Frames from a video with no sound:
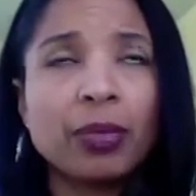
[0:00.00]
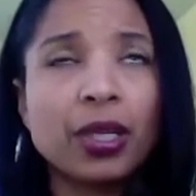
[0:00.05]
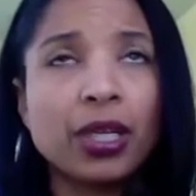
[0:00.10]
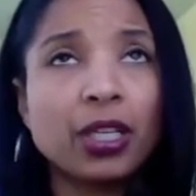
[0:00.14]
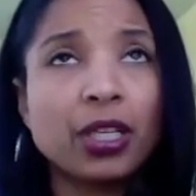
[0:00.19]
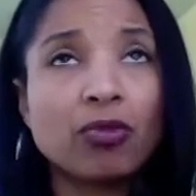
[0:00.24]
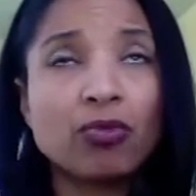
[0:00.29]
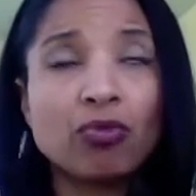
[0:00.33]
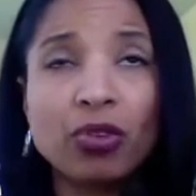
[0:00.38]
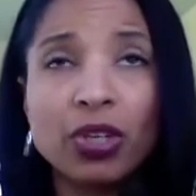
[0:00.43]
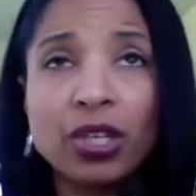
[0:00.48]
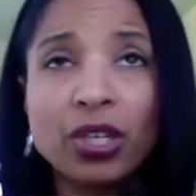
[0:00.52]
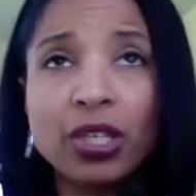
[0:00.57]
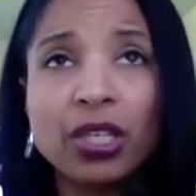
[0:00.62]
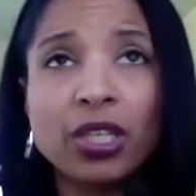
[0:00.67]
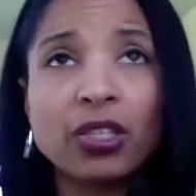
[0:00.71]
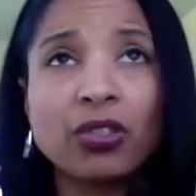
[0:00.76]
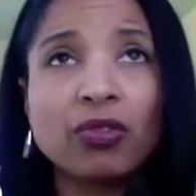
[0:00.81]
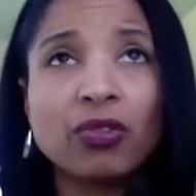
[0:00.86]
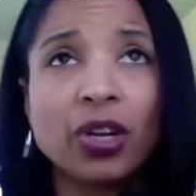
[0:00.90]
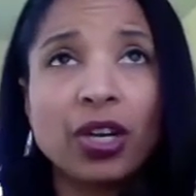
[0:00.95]
It
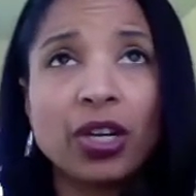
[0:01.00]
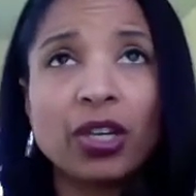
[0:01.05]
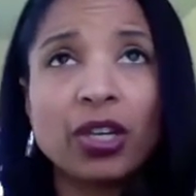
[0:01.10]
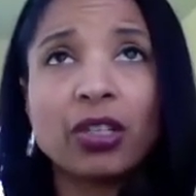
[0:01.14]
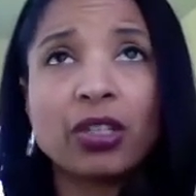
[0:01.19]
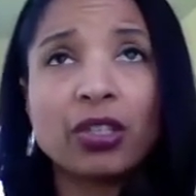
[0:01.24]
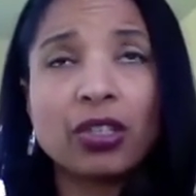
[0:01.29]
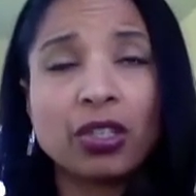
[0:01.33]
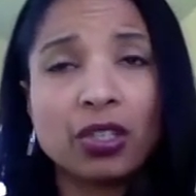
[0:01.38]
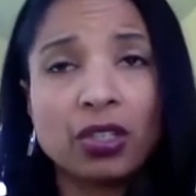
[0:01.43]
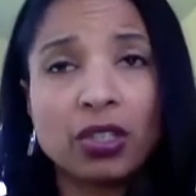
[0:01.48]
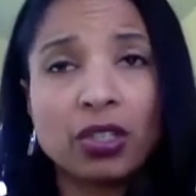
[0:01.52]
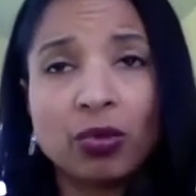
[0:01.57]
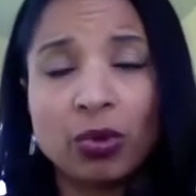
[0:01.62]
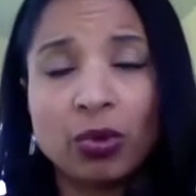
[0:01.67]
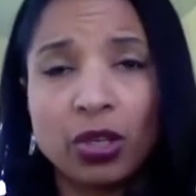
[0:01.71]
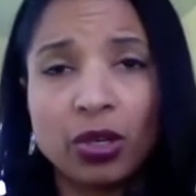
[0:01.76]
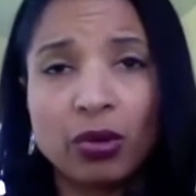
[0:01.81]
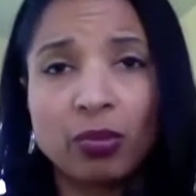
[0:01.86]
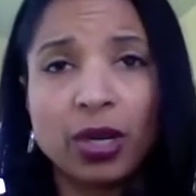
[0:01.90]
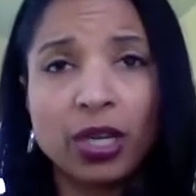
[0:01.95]
really is very consistent
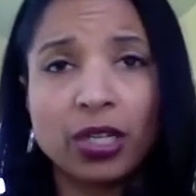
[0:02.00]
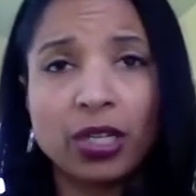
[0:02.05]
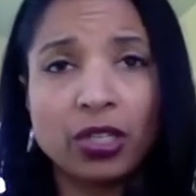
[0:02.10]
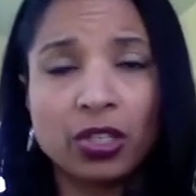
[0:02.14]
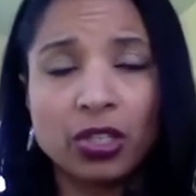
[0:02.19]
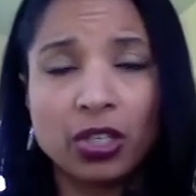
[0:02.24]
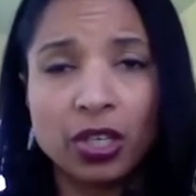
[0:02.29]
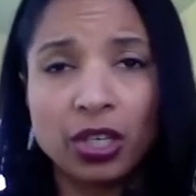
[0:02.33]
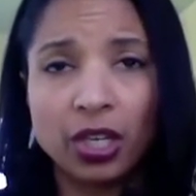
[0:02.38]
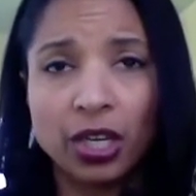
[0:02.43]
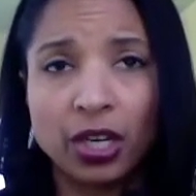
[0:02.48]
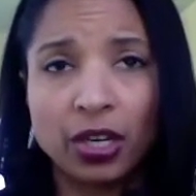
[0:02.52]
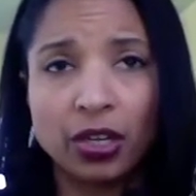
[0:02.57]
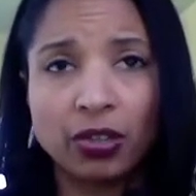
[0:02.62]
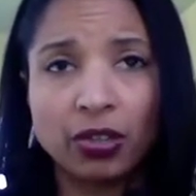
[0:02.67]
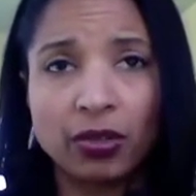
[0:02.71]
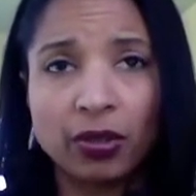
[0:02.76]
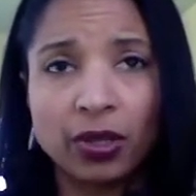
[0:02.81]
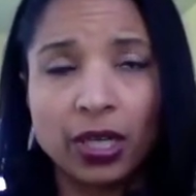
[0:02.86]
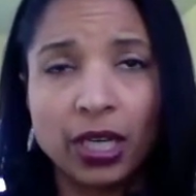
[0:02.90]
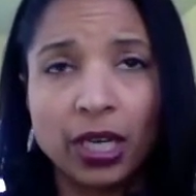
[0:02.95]
with her messaging, Care
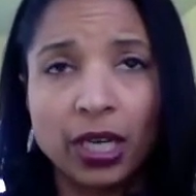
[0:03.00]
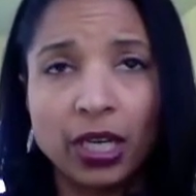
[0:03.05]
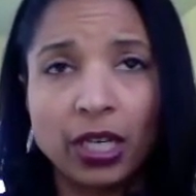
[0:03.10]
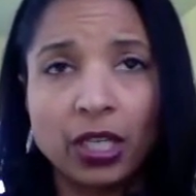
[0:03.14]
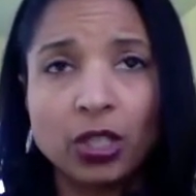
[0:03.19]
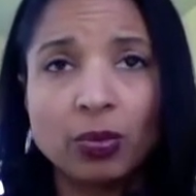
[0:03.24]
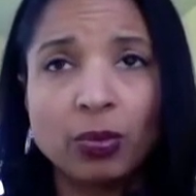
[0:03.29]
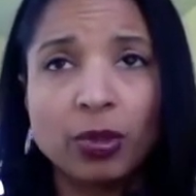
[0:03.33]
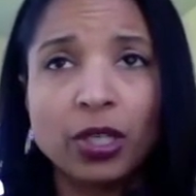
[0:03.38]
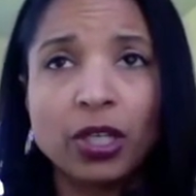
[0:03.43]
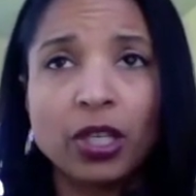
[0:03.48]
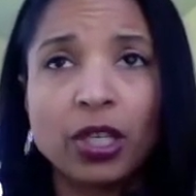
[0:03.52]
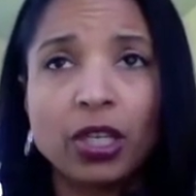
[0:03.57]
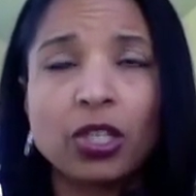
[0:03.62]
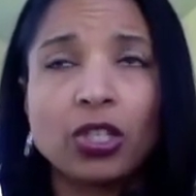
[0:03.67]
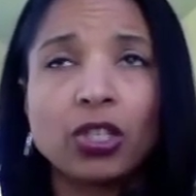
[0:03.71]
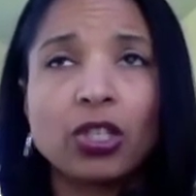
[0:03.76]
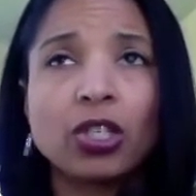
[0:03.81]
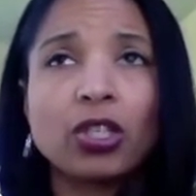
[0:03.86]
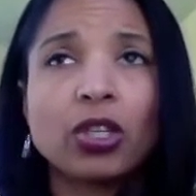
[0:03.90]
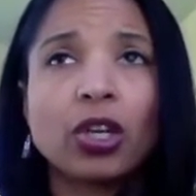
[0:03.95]
to Engage,
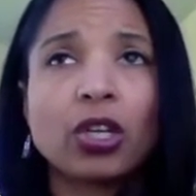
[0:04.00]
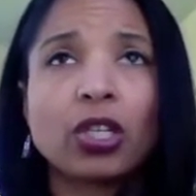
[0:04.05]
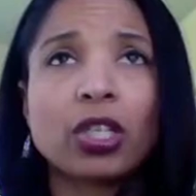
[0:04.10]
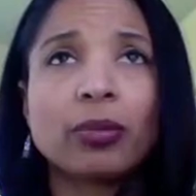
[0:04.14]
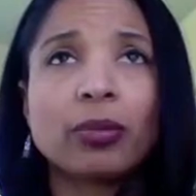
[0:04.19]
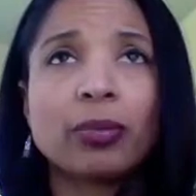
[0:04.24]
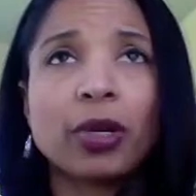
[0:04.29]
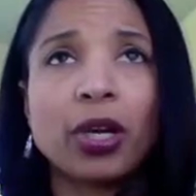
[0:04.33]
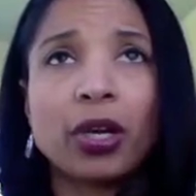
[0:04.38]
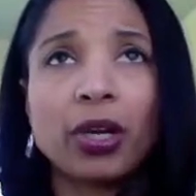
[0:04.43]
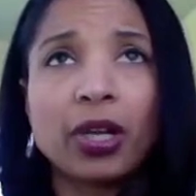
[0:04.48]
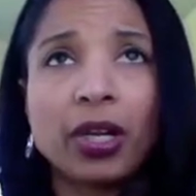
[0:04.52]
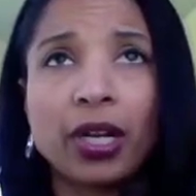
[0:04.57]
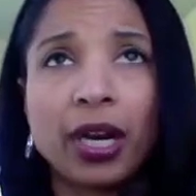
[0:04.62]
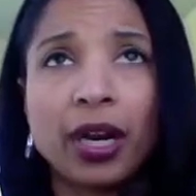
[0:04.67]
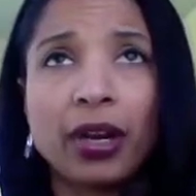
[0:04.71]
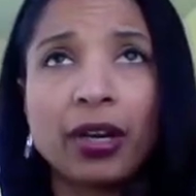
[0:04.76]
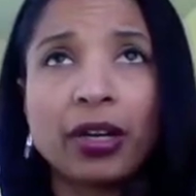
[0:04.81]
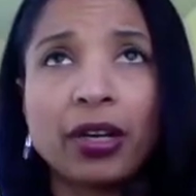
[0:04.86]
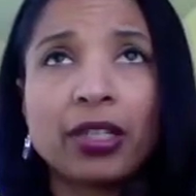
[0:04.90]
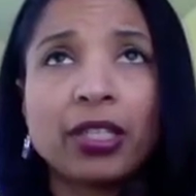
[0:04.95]
because she talks about
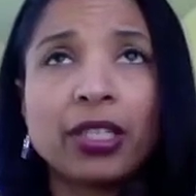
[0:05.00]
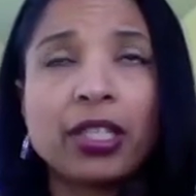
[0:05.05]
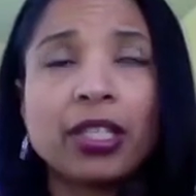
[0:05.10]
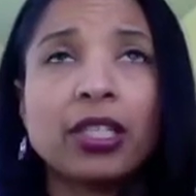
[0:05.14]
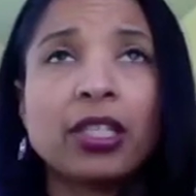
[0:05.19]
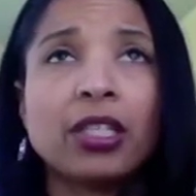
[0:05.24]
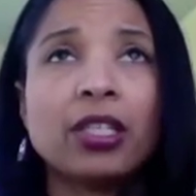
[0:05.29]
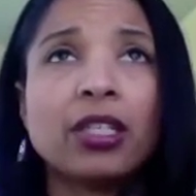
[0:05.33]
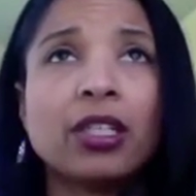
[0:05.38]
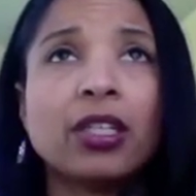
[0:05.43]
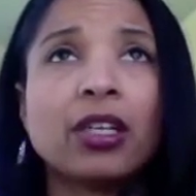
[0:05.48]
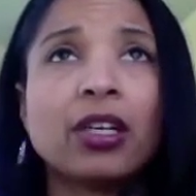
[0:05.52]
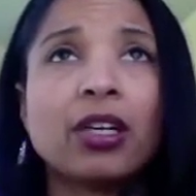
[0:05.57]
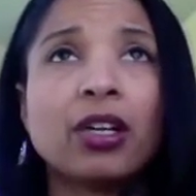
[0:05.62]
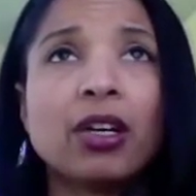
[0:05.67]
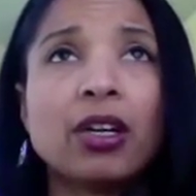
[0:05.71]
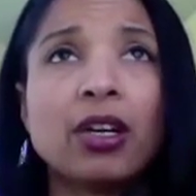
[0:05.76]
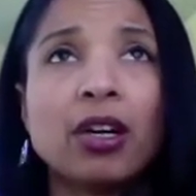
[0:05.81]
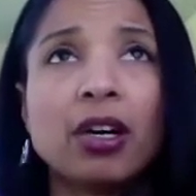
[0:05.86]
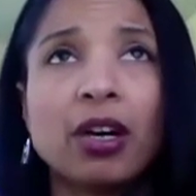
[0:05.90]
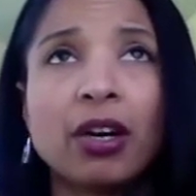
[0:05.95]
clarity,
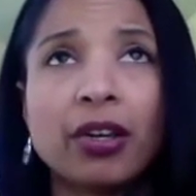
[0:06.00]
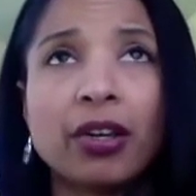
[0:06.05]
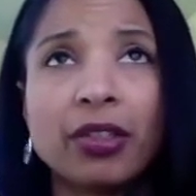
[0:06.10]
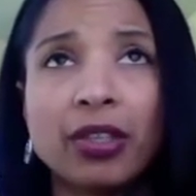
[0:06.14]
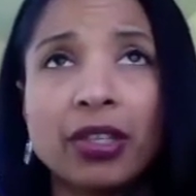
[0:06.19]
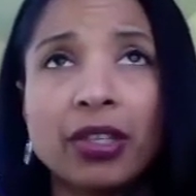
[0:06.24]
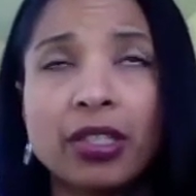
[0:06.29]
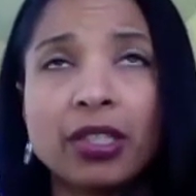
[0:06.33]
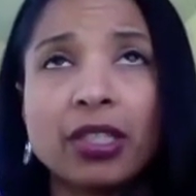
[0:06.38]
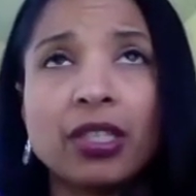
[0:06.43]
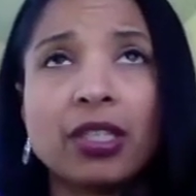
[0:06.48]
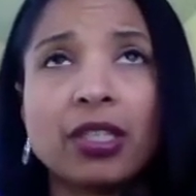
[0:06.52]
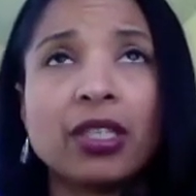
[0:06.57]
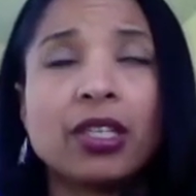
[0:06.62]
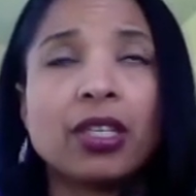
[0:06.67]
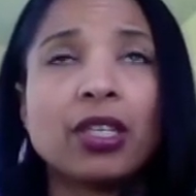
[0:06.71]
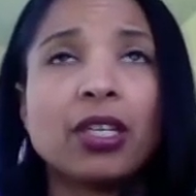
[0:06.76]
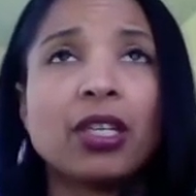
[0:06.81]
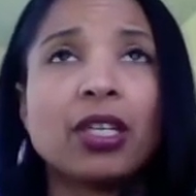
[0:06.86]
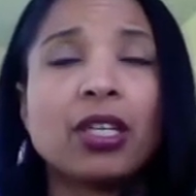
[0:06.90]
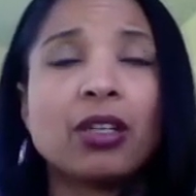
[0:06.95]

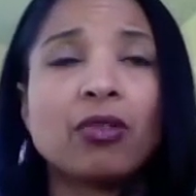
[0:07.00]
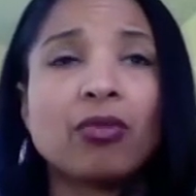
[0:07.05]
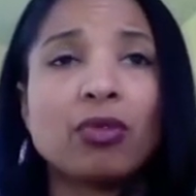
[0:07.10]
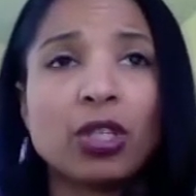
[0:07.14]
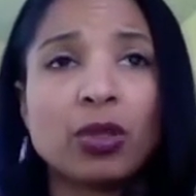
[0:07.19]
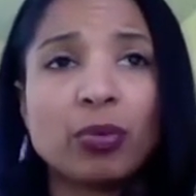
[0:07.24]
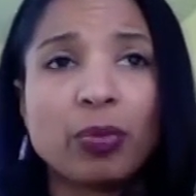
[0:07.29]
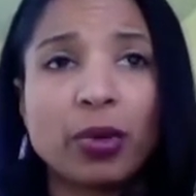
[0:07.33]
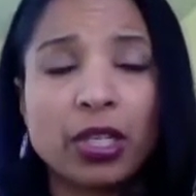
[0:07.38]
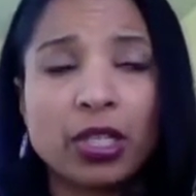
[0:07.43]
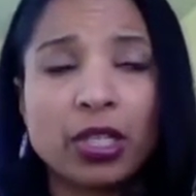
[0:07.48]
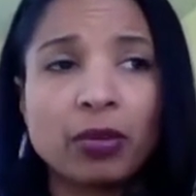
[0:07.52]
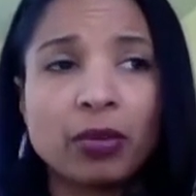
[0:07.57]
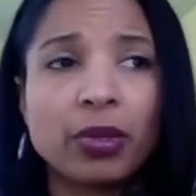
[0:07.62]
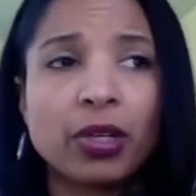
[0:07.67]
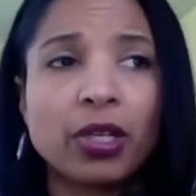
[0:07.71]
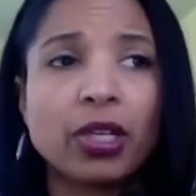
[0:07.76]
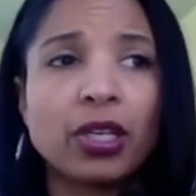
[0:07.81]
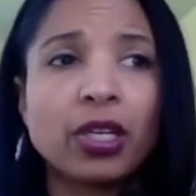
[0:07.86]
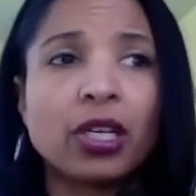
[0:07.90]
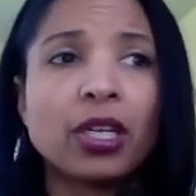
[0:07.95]
authenticity,
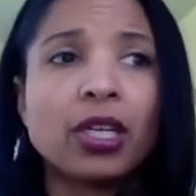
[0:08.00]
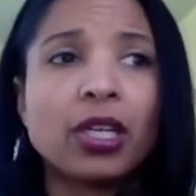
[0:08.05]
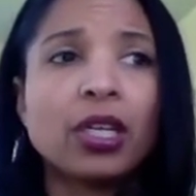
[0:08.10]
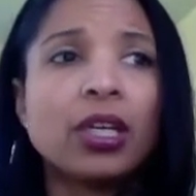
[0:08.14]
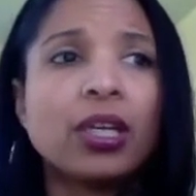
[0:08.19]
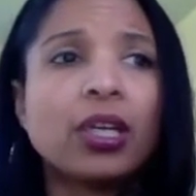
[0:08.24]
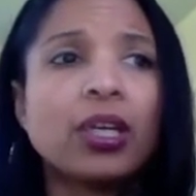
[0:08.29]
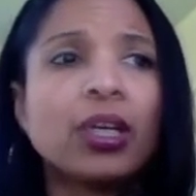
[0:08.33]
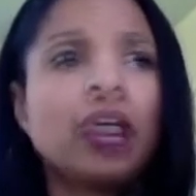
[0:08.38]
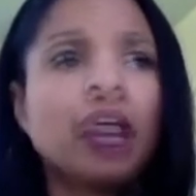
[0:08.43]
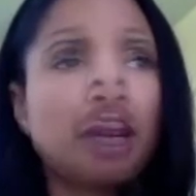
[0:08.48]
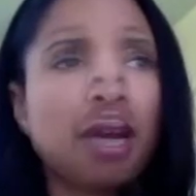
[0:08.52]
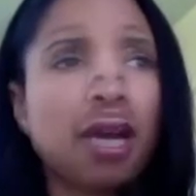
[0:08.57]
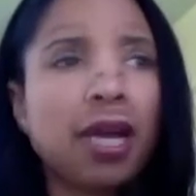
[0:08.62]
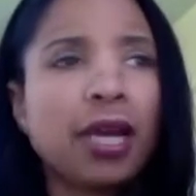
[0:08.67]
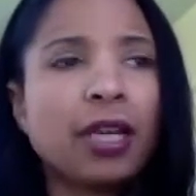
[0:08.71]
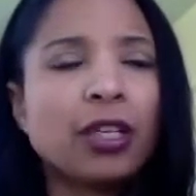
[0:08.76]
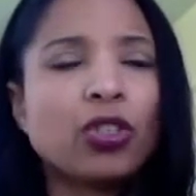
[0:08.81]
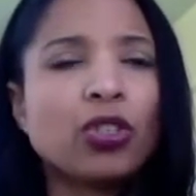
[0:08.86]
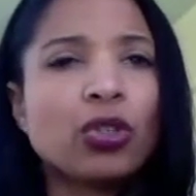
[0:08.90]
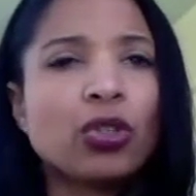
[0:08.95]
responsibility.
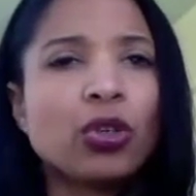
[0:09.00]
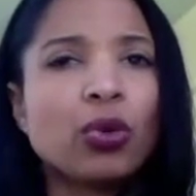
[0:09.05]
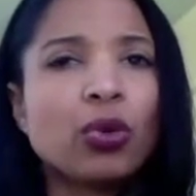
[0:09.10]
And so